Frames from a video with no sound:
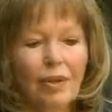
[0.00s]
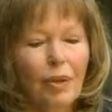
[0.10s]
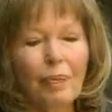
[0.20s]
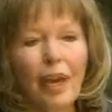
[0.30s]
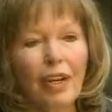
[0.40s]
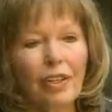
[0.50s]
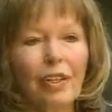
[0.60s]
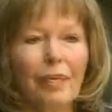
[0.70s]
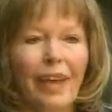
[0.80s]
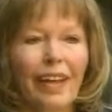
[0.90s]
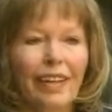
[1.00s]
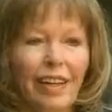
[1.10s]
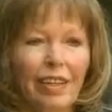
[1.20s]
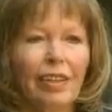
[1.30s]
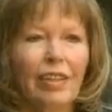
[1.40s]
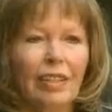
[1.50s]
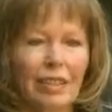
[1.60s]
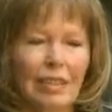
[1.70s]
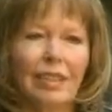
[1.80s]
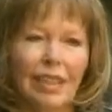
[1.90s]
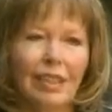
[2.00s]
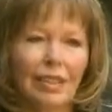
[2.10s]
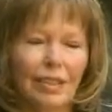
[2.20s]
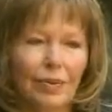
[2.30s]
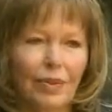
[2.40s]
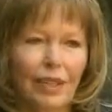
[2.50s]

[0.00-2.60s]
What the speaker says: so compared to the Pioneer, it's